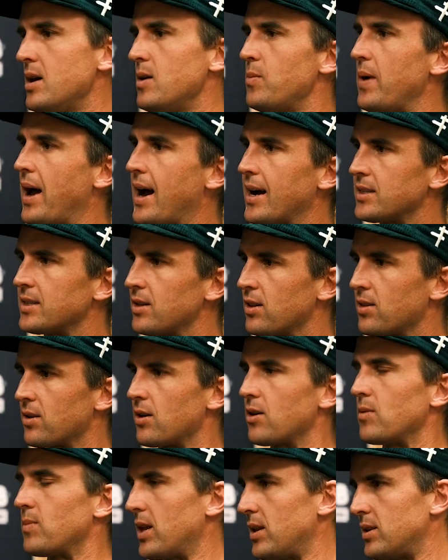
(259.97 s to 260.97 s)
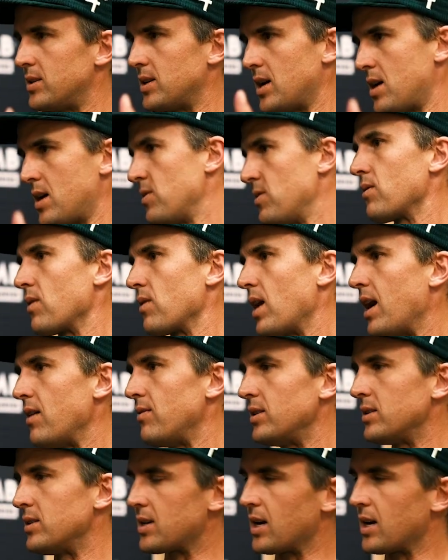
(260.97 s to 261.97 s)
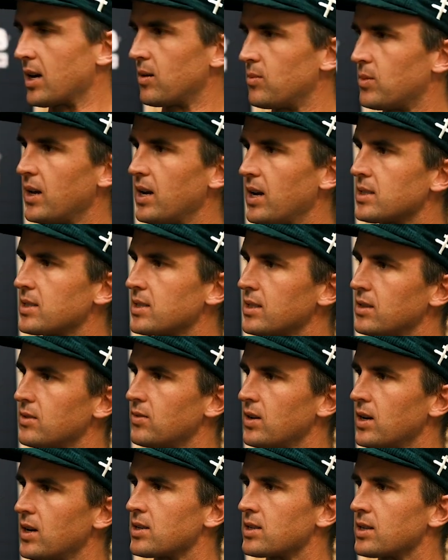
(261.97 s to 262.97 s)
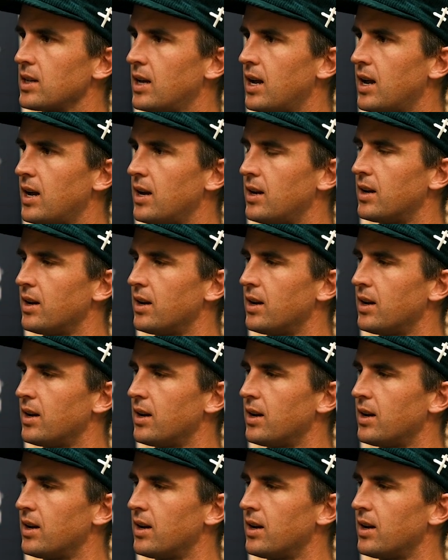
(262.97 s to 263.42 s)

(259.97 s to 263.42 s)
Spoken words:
back to third by the time you arrived in second place at the finish line.